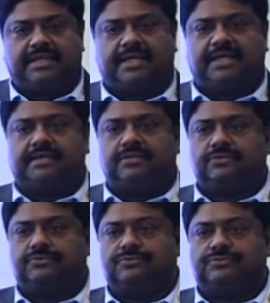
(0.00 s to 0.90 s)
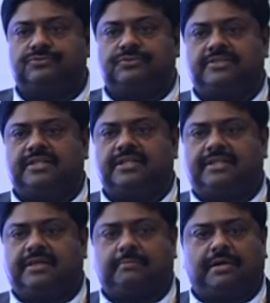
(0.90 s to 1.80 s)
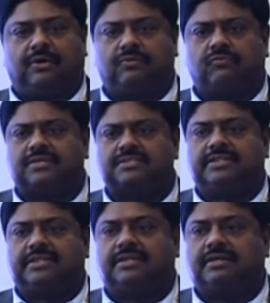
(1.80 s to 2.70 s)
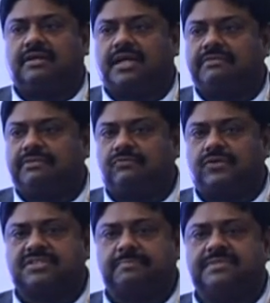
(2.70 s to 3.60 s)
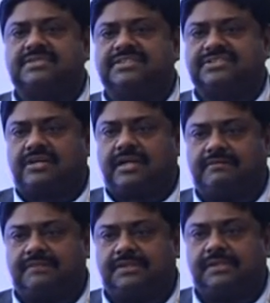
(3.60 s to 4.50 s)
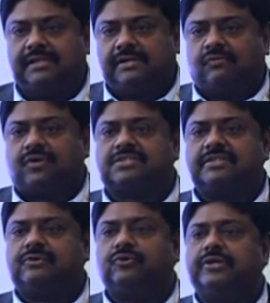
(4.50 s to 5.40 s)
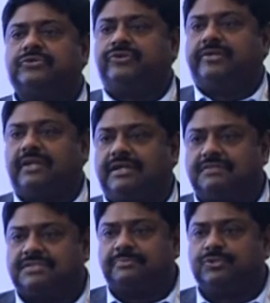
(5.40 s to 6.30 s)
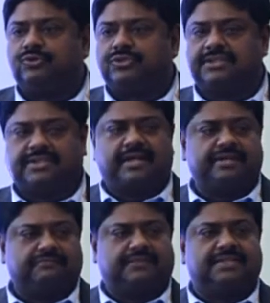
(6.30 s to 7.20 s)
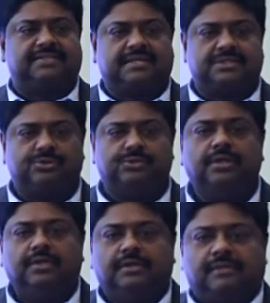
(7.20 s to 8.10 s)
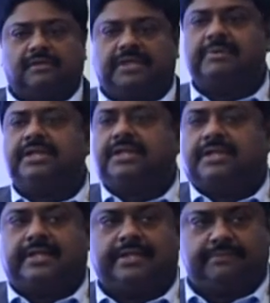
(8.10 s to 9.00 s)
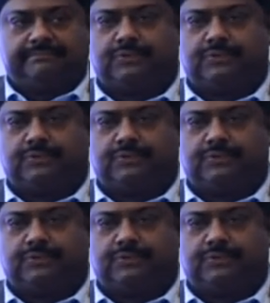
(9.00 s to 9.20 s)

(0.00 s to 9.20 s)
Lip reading: and you really think about what's the technical driver, what's the business driver, what's the regulatory drivers, I mean, those are the kind of things that you immediately